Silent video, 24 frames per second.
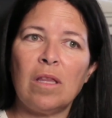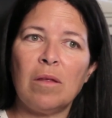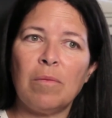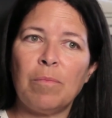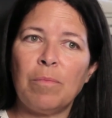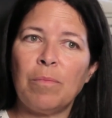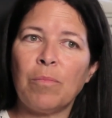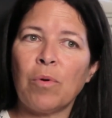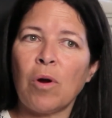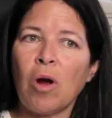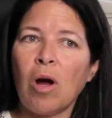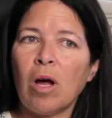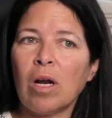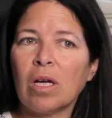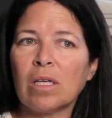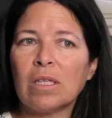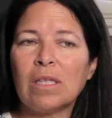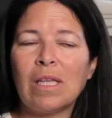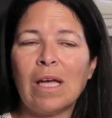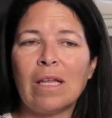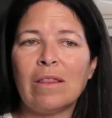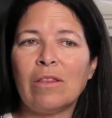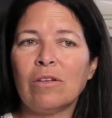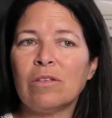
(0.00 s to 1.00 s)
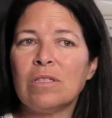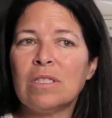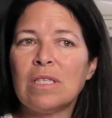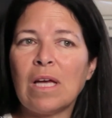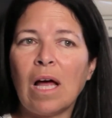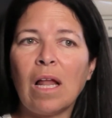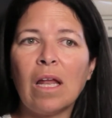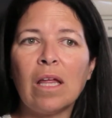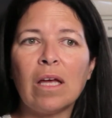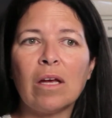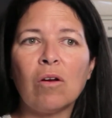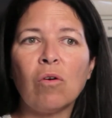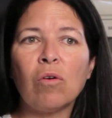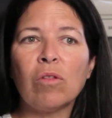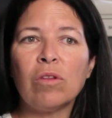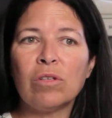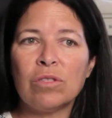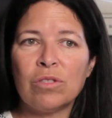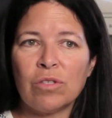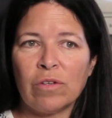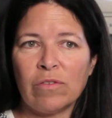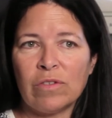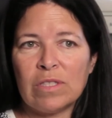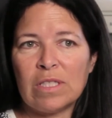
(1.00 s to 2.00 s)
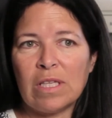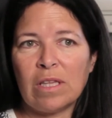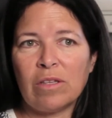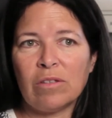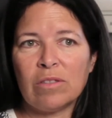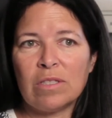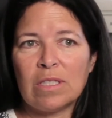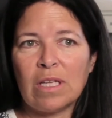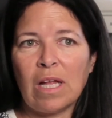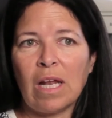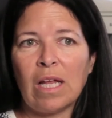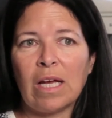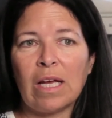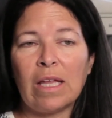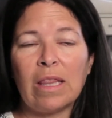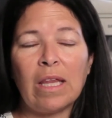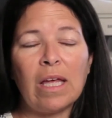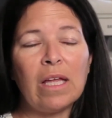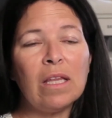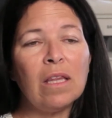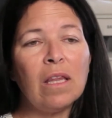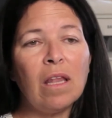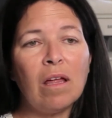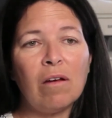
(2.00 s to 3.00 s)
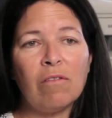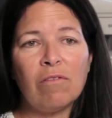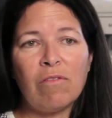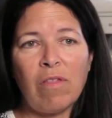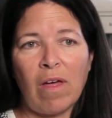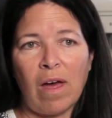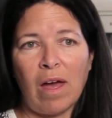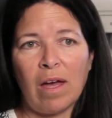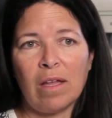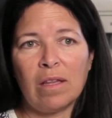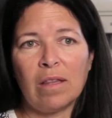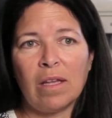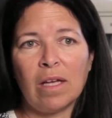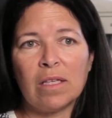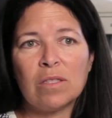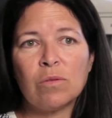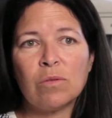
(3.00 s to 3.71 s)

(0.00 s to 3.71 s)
the product that they're selling or the service that they're selling, and they love that, and